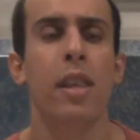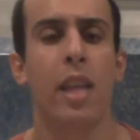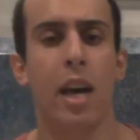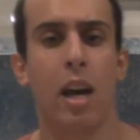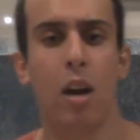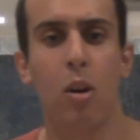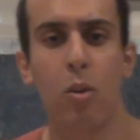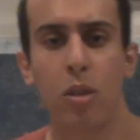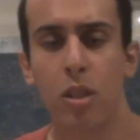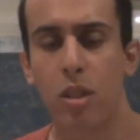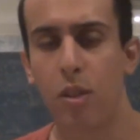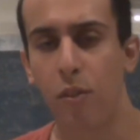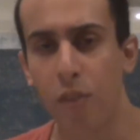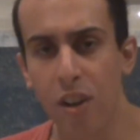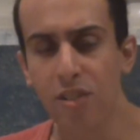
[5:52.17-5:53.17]
Now,
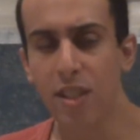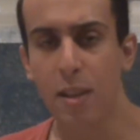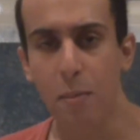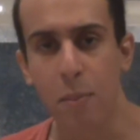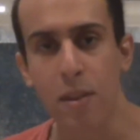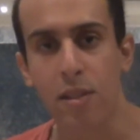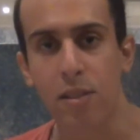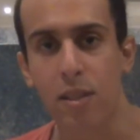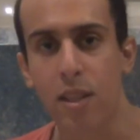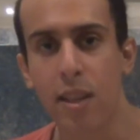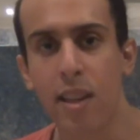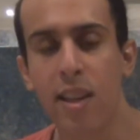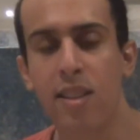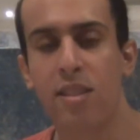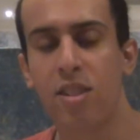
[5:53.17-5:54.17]
the first
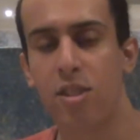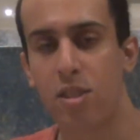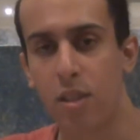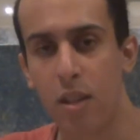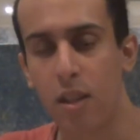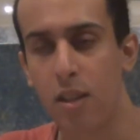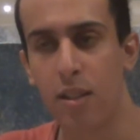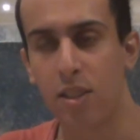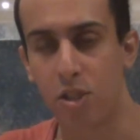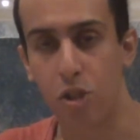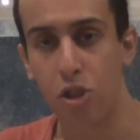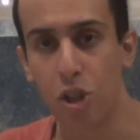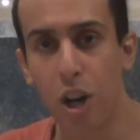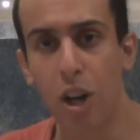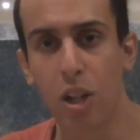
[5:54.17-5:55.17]
NPC is this
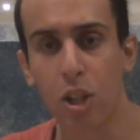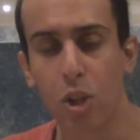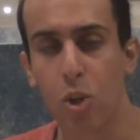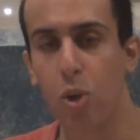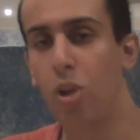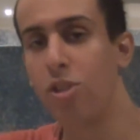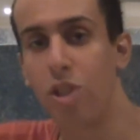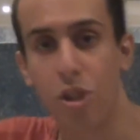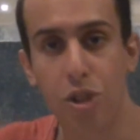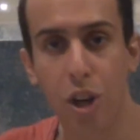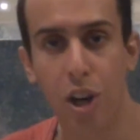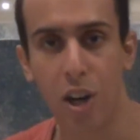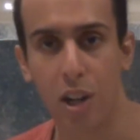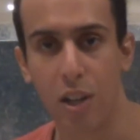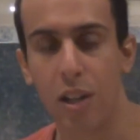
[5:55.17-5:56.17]
doll called The
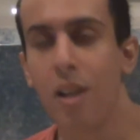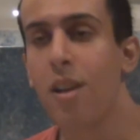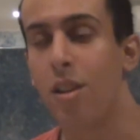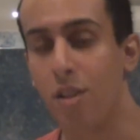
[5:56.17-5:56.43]
Doll.